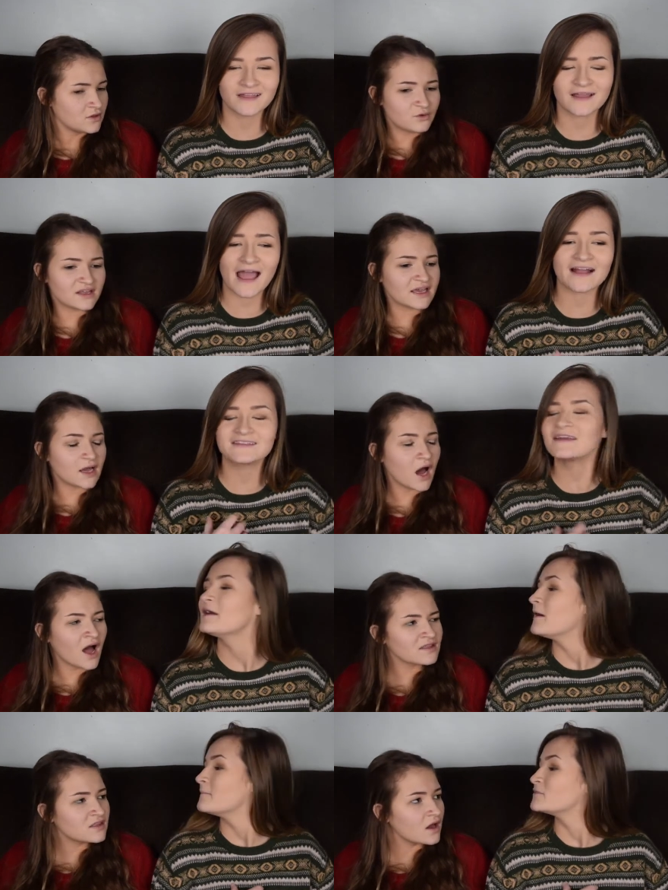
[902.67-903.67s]
Speaker 1: Like, acting,
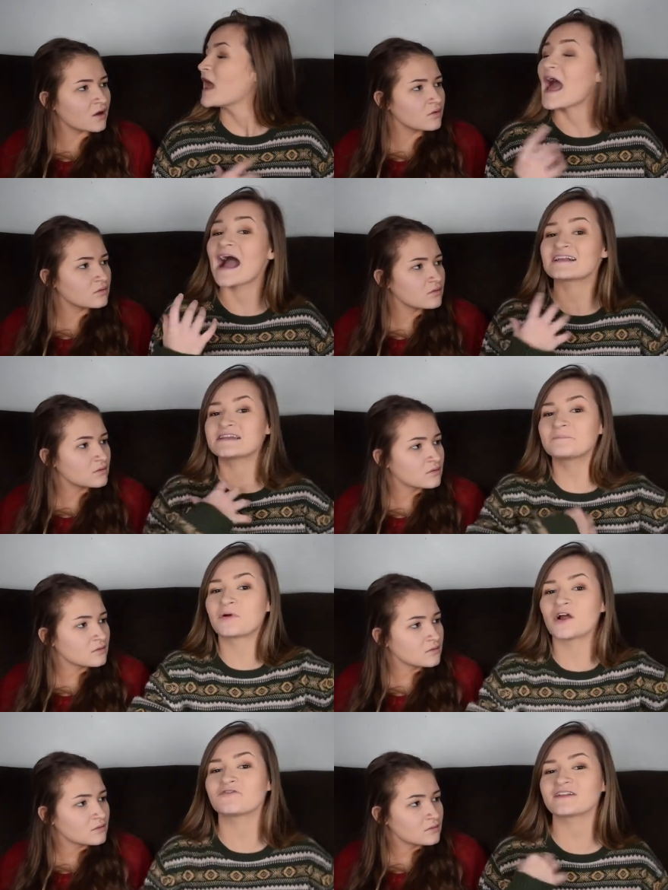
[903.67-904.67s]
caught, though. Acting
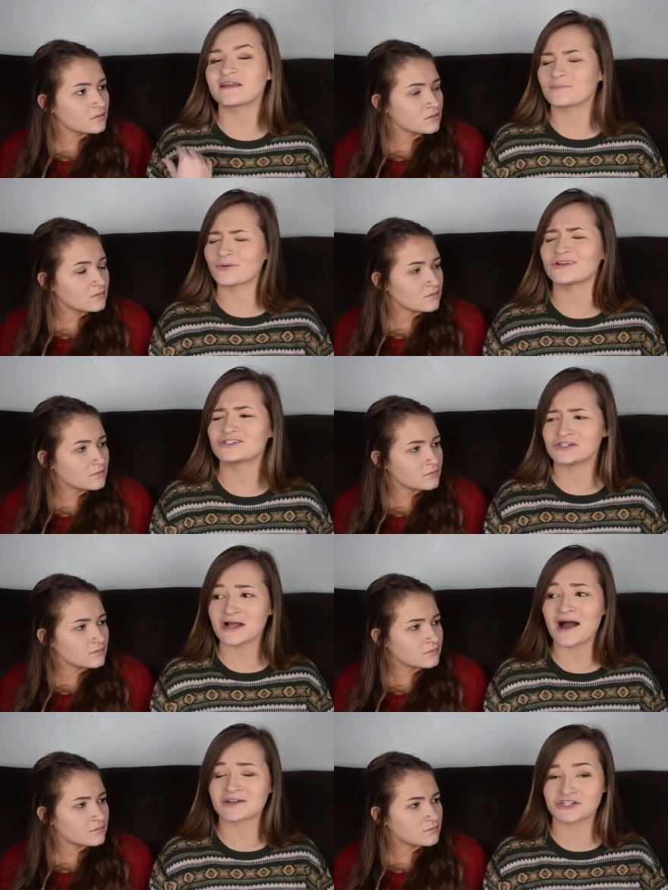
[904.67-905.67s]
perfectly. I'm pretty. She
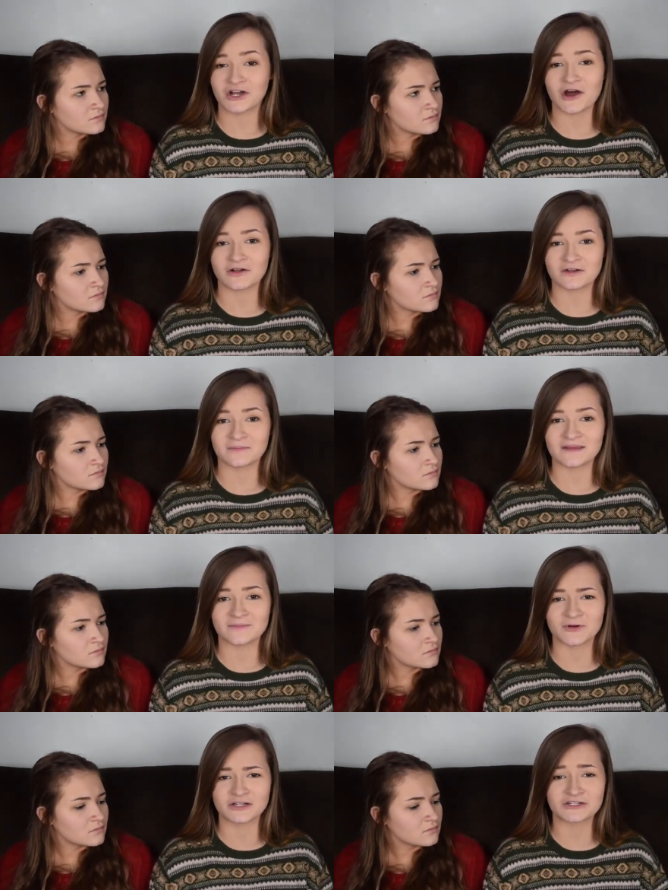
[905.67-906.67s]
got. She caught on to me.
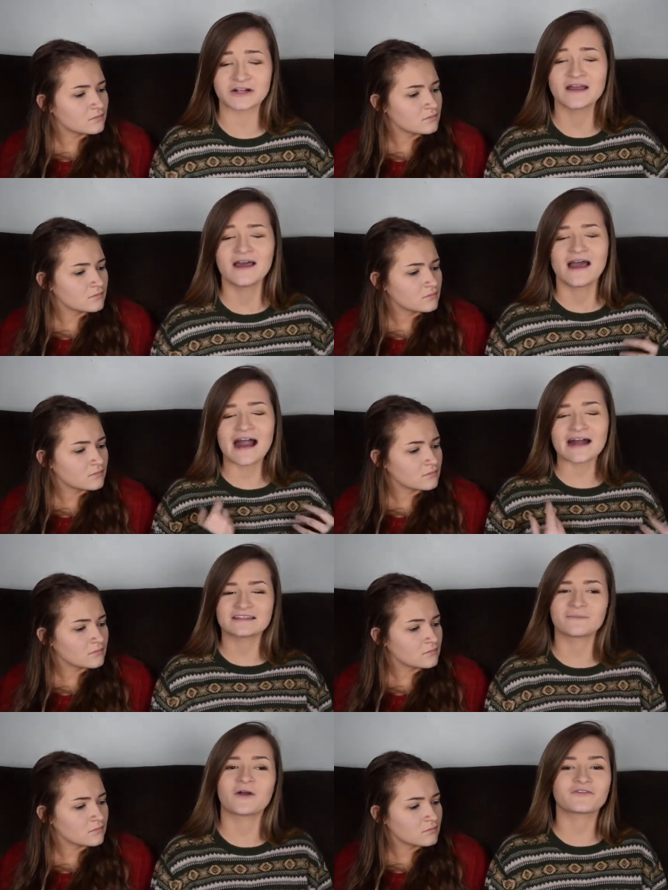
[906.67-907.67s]
I'm pretty sure.
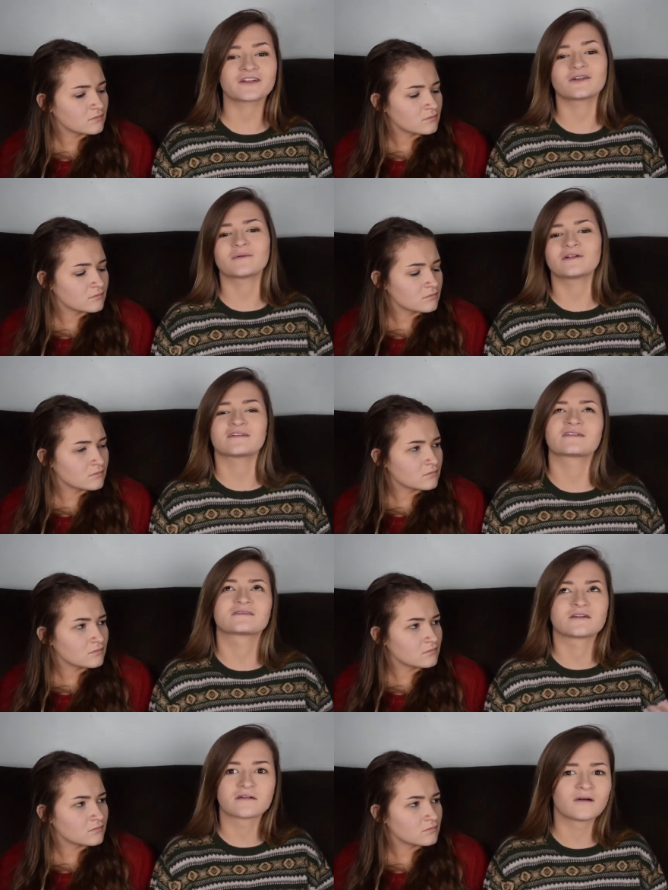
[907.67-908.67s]
Acting perfectly normal. Like
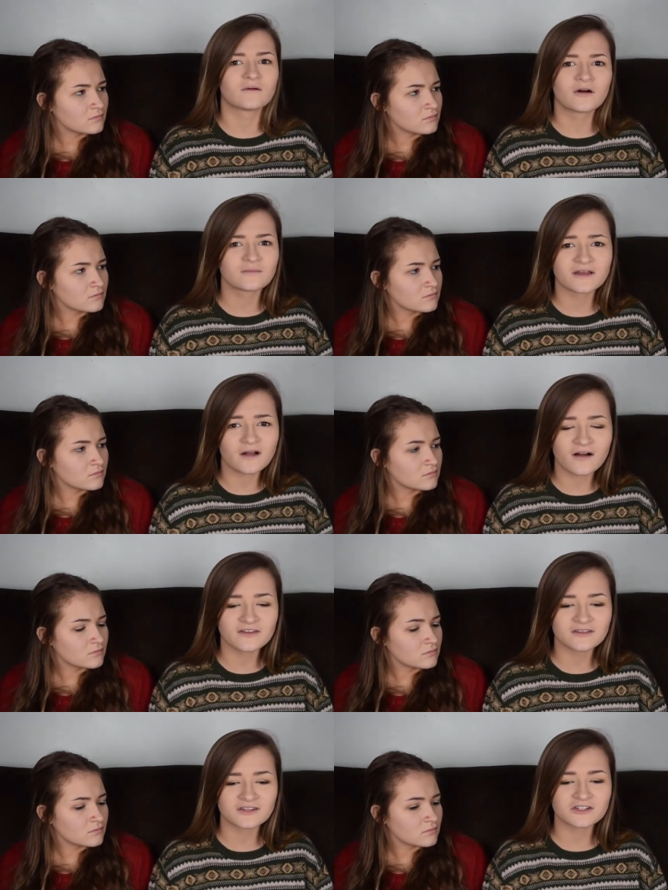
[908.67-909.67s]
to go home. Like
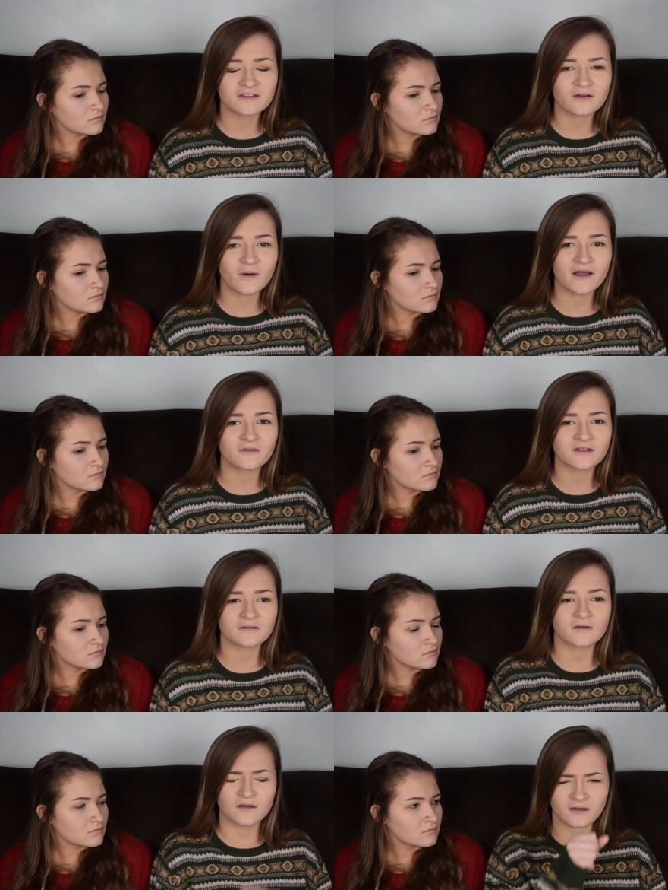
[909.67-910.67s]
obviously. She's like, why? I was
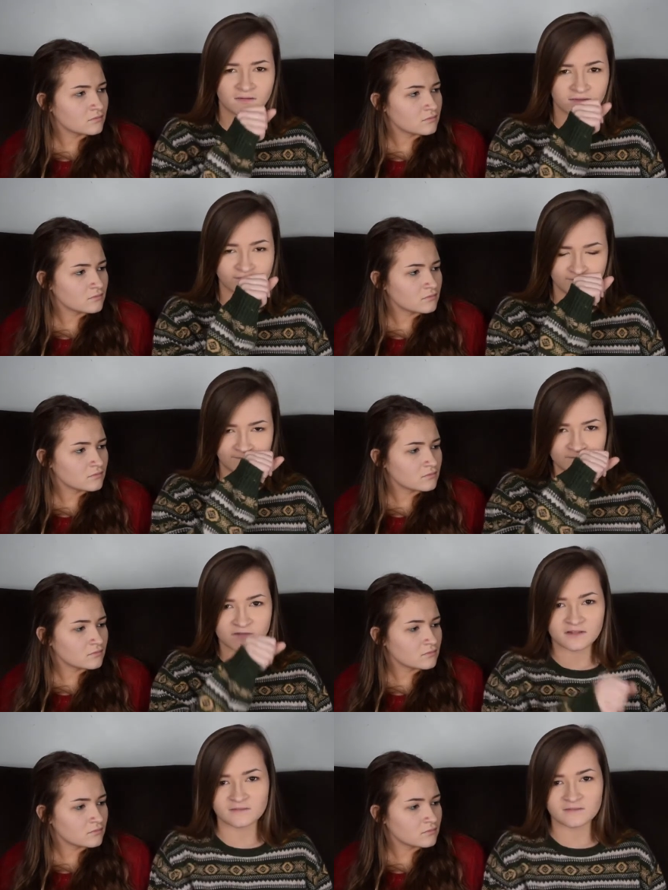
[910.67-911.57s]
like, because